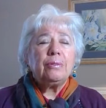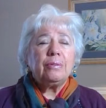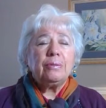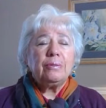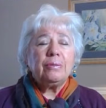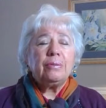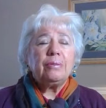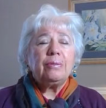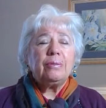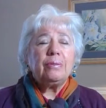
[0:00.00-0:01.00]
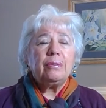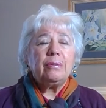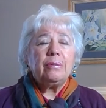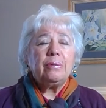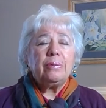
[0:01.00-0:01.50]

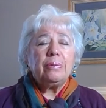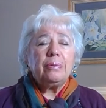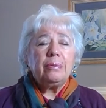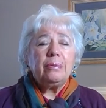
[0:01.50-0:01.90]
[no speech]